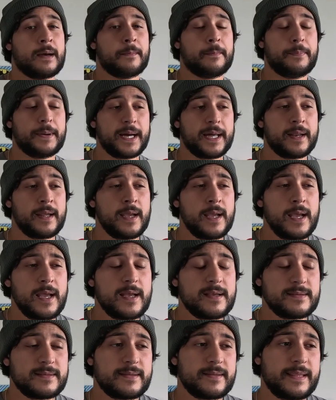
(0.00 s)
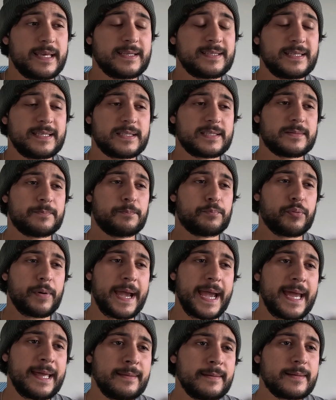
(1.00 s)
up, but there's this
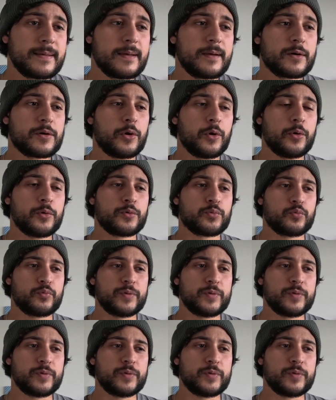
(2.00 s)
brand called